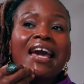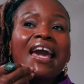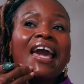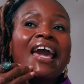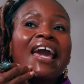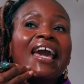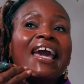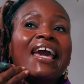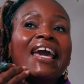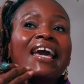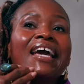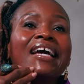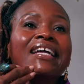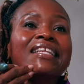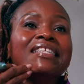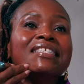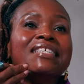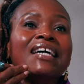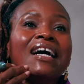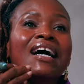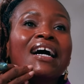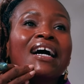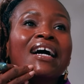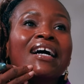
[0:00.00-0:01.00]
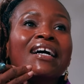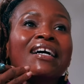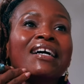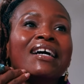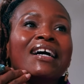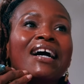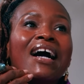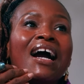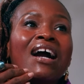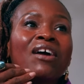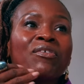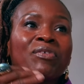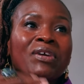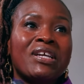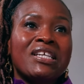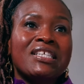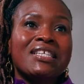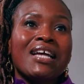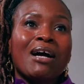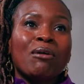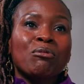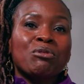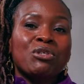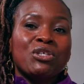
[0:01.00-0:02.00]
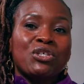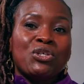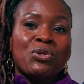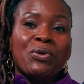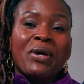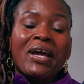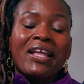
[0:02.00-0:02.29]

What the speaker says: And I reached out to you.